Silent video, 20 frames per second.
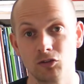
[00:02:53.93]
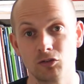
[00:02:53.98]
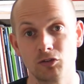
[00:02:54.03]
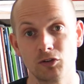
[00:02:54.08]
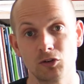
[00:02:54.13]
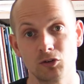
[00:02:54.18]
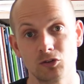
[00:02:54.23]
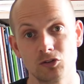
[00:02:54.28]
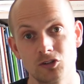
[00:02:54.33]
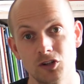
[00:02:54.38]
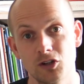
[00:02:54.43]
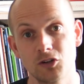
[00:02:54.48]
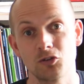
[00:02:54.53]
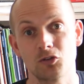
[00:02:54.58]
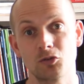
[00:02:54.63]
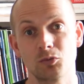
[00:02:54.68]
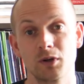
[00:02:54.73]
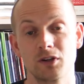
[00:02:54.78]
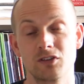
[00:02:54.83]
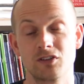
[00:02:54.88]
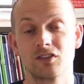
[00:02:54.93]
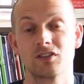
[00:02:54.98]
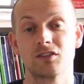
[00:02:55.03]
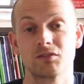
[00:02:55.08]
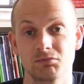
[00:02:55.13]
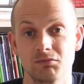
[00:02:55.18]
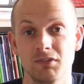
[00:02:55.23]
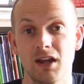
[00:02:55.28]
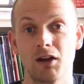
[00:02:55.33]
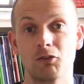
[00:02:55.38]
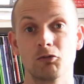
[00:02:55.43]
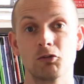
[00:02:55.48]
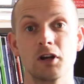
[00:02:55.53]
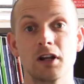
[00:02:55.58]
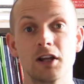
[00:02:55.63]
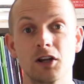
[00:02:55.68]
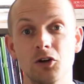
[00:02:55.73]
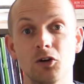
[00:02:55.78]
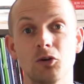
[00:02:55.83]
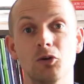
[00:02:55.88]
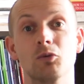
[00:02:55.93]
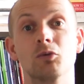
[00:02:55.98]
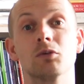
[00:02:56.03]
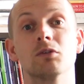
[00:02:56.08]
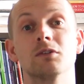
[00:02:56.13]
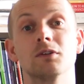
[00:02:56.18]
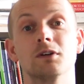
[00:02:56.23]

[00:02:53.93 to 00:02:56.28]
for your students, which is, really cool.